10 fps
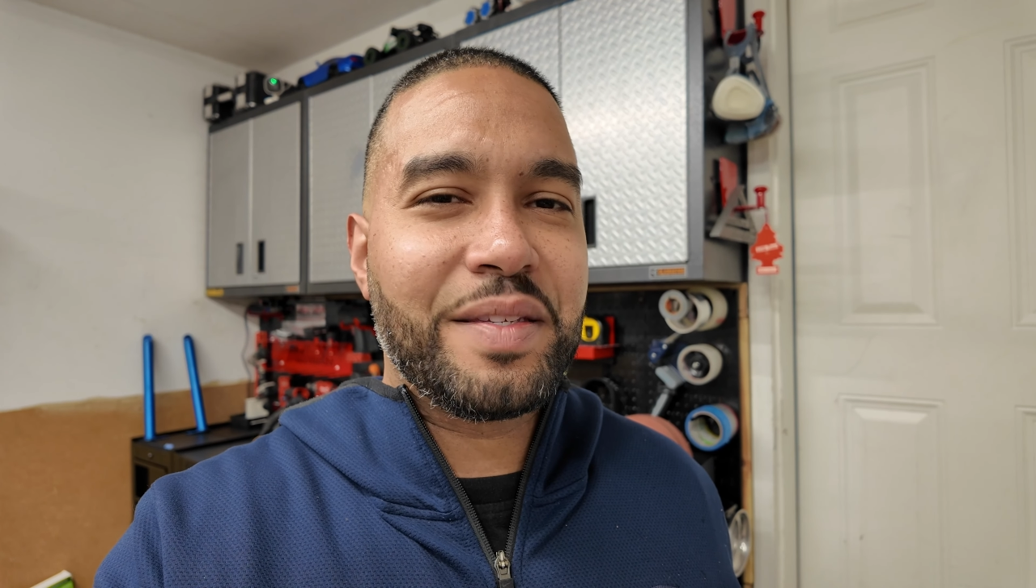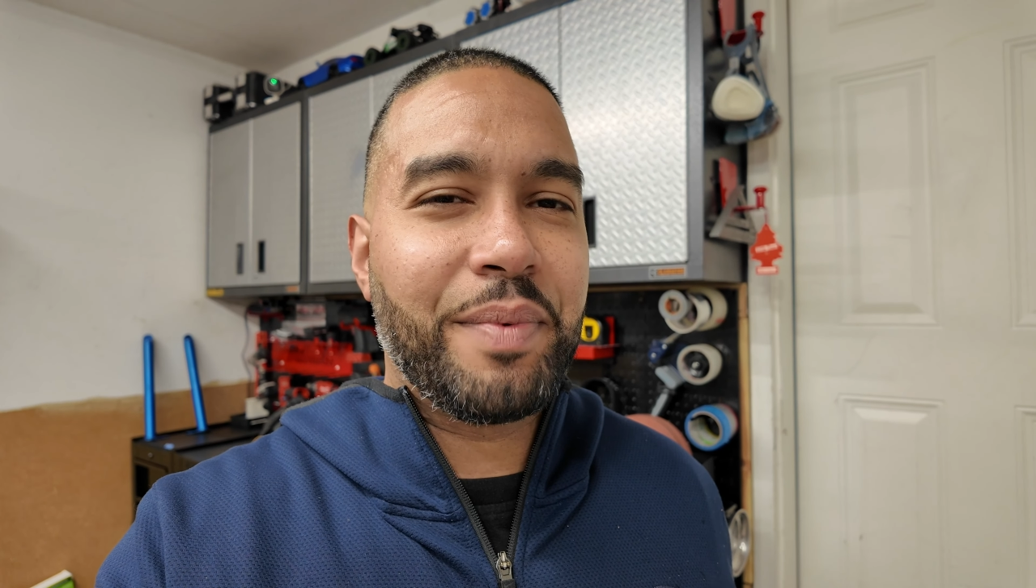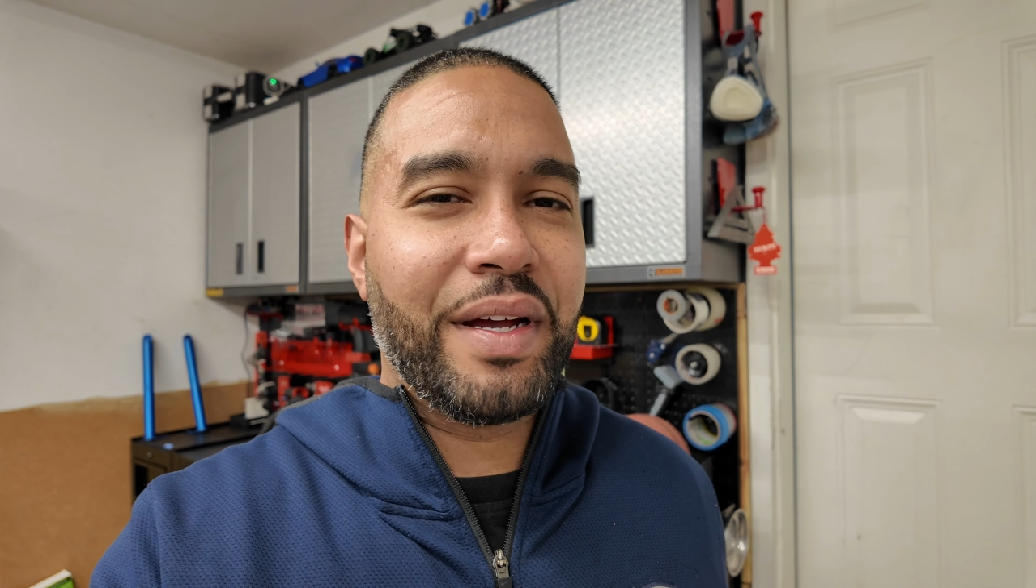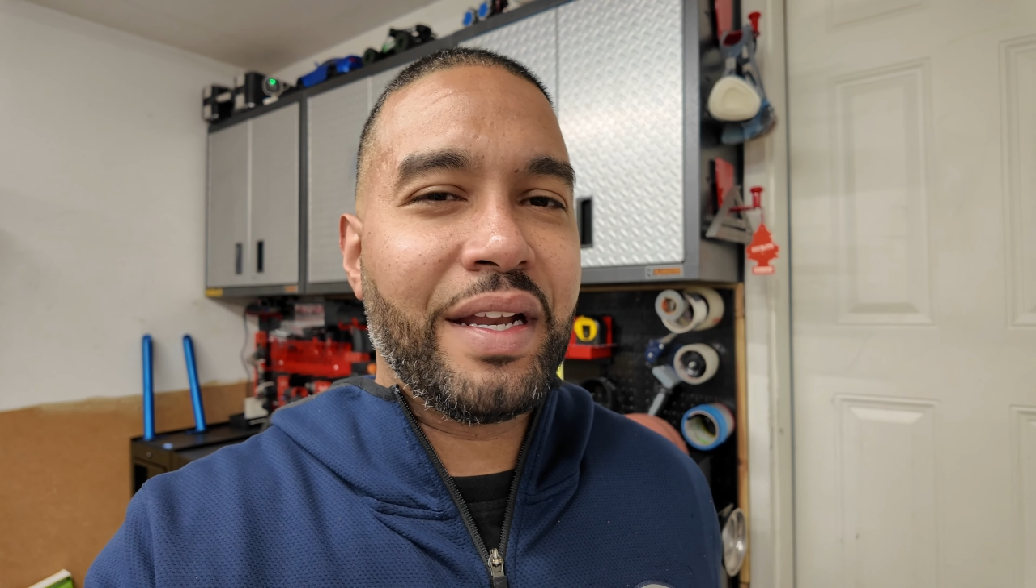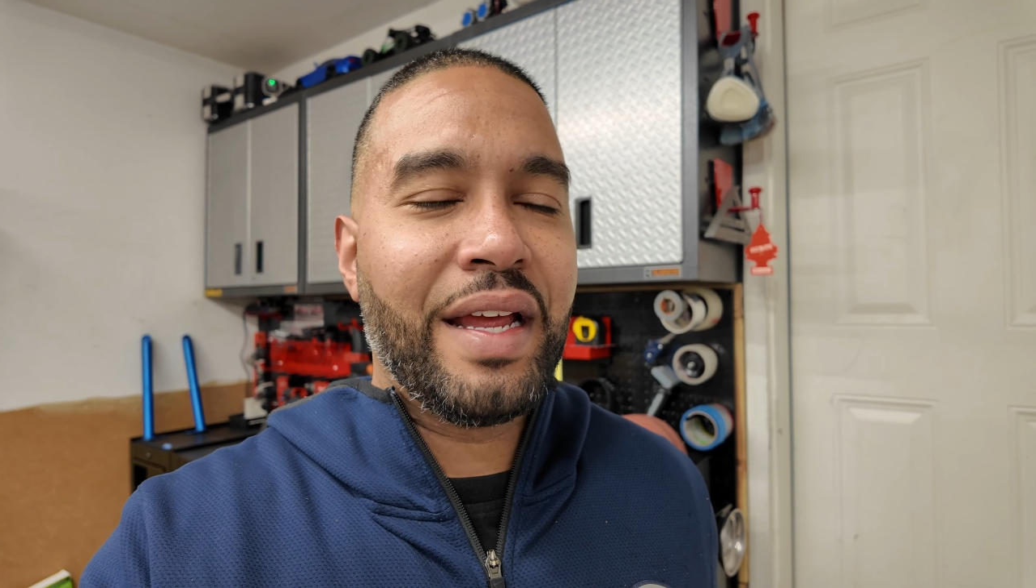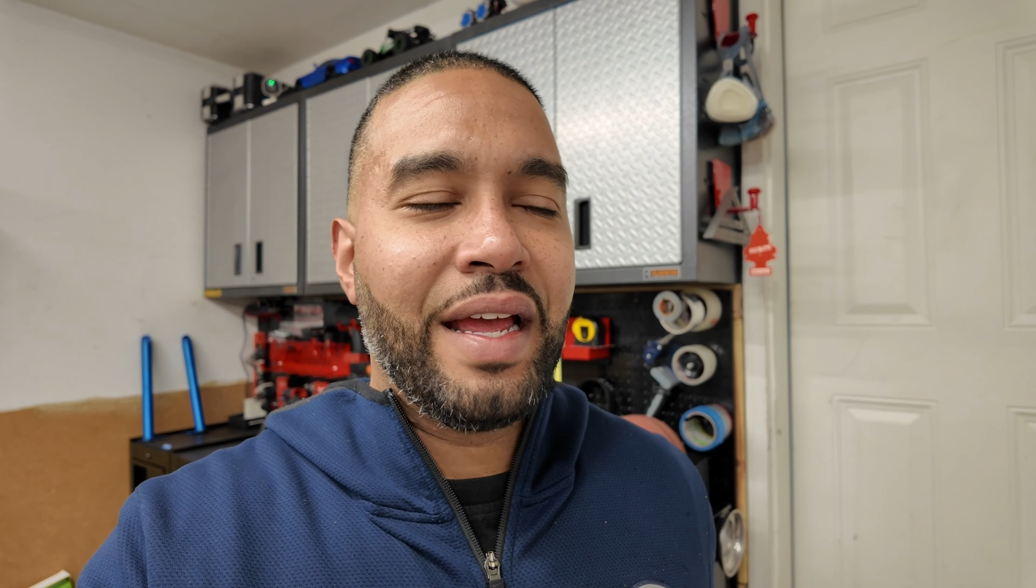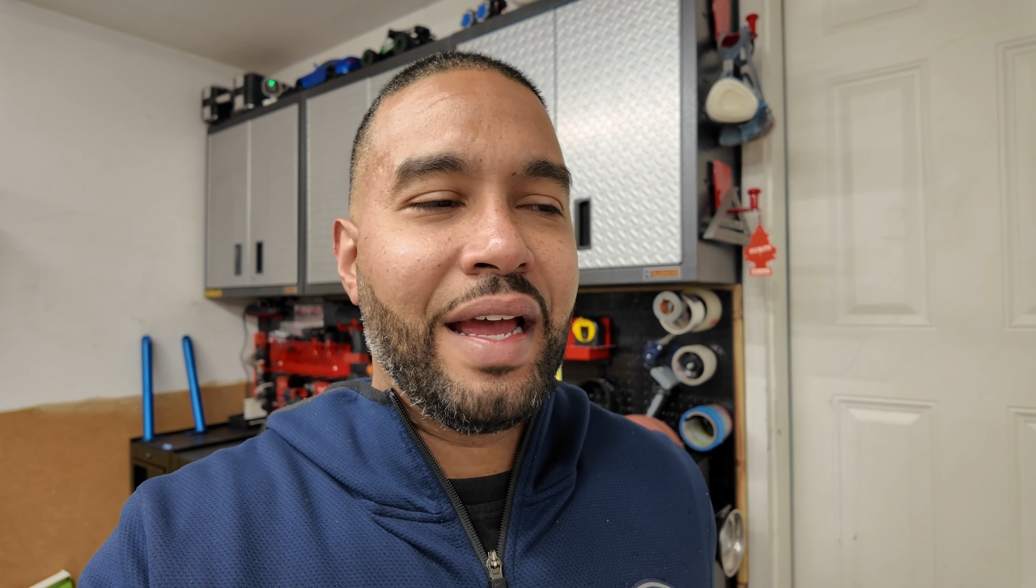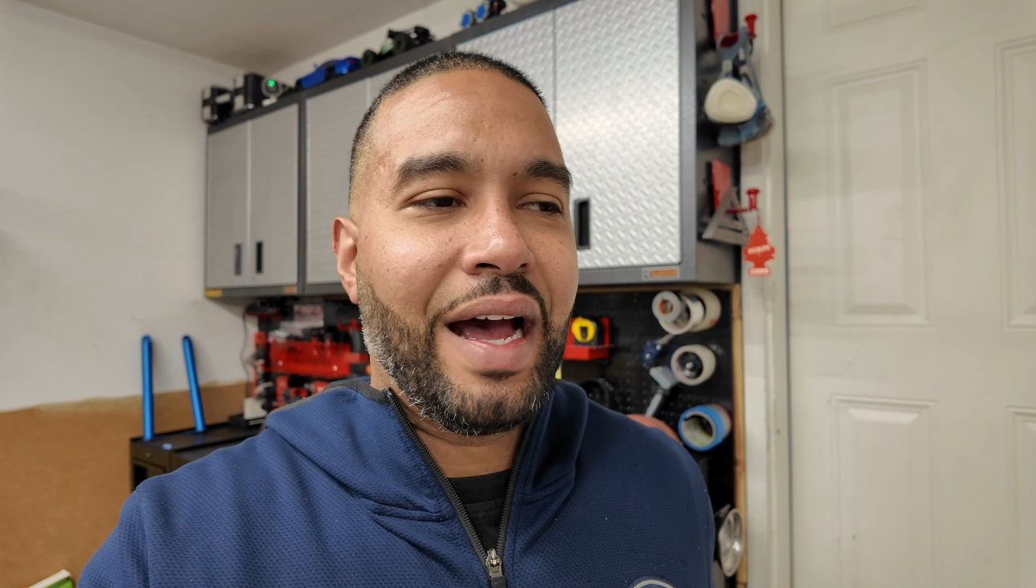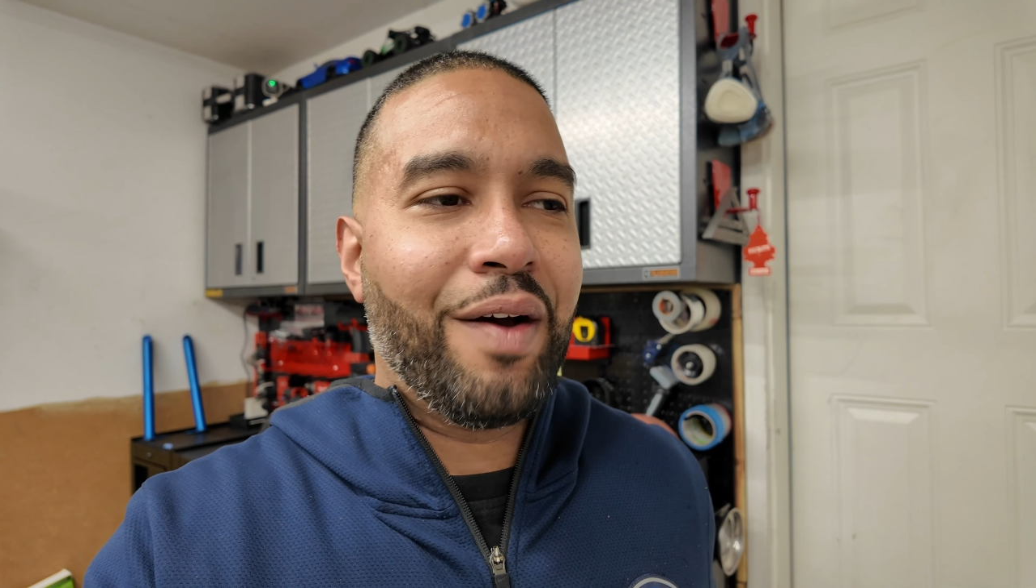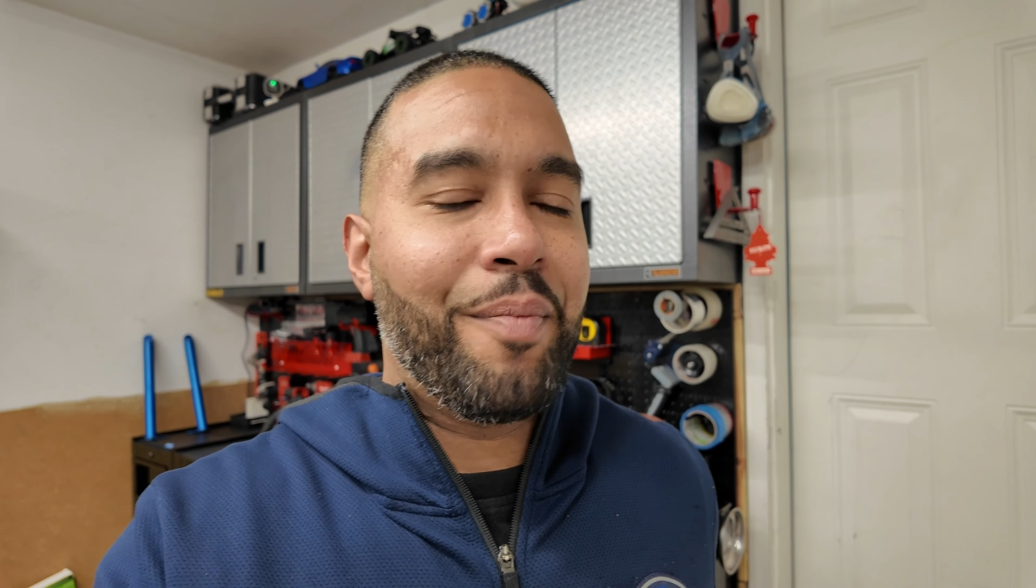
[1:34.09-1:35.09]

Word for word: but how